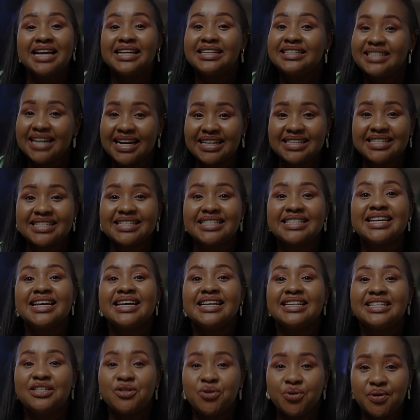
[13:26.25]
Just
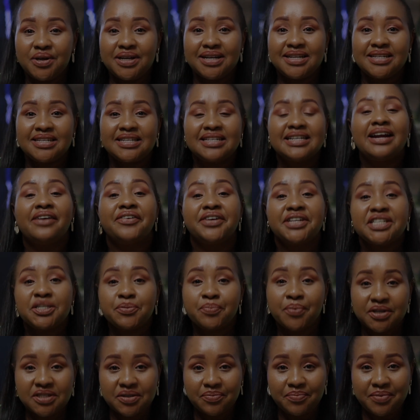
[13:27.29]
do it
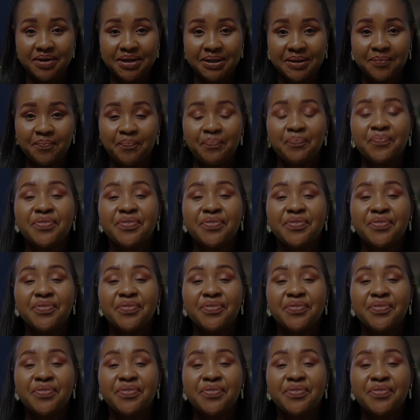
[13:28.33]
responsibly.